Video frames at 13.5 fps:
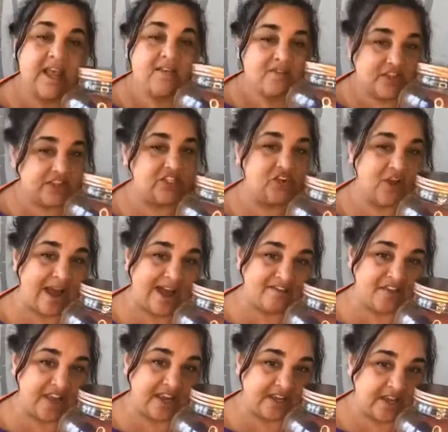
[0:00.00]
that you're
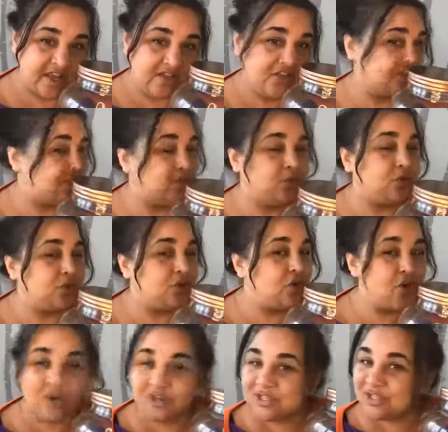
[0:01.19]
having that you would
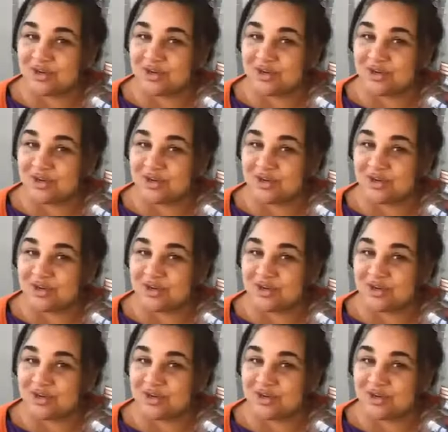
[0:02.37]
not